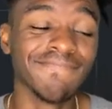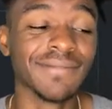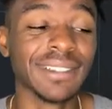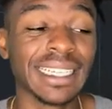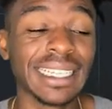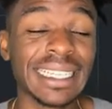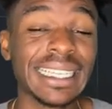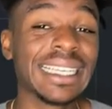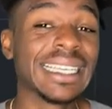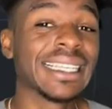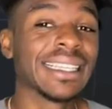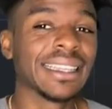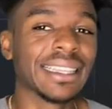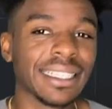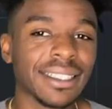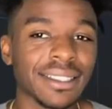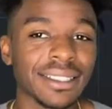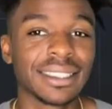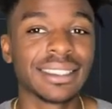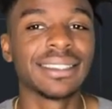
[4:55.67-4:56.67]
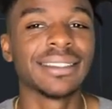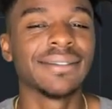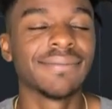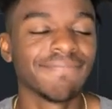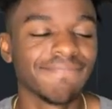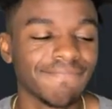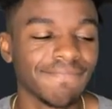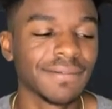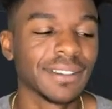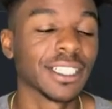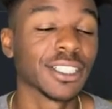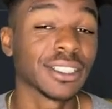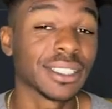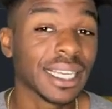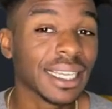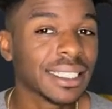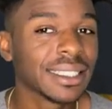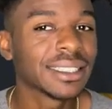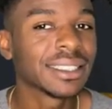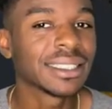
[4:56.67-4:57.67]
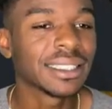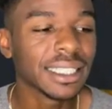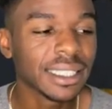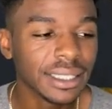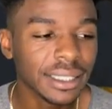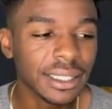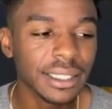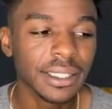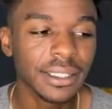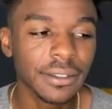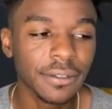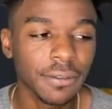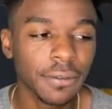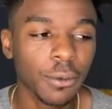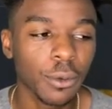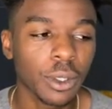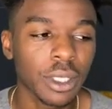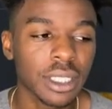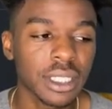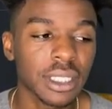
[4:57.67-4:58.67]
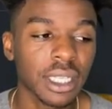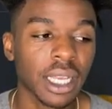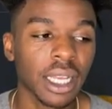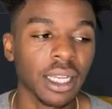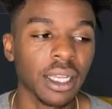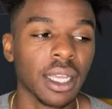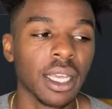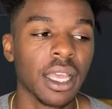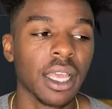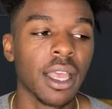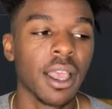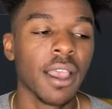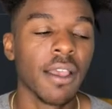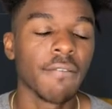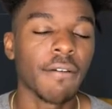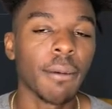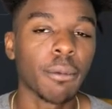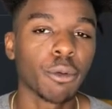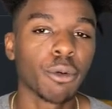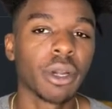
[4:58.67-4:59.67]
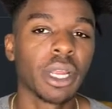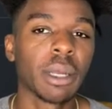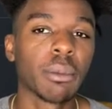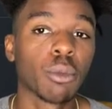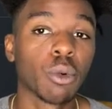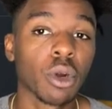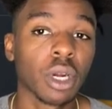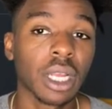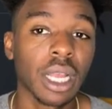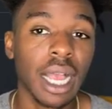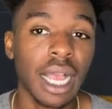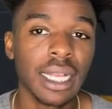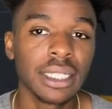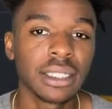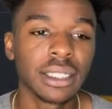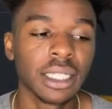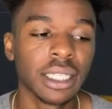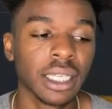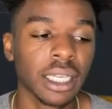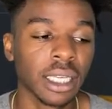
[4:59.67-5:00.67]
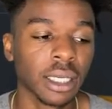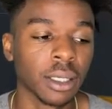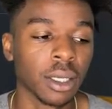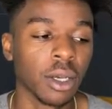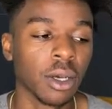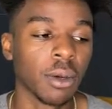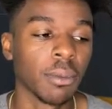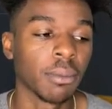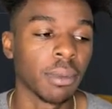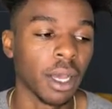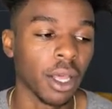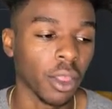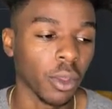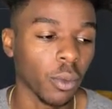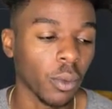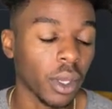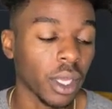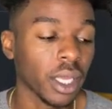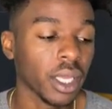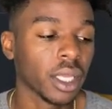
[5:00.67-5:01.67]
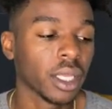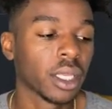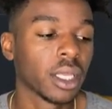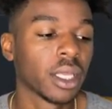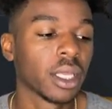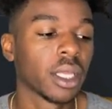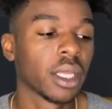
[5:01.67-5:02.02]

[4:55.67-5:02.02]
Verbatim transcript: again, there's that incentive where it's like, if I'm creating more content, and by the way,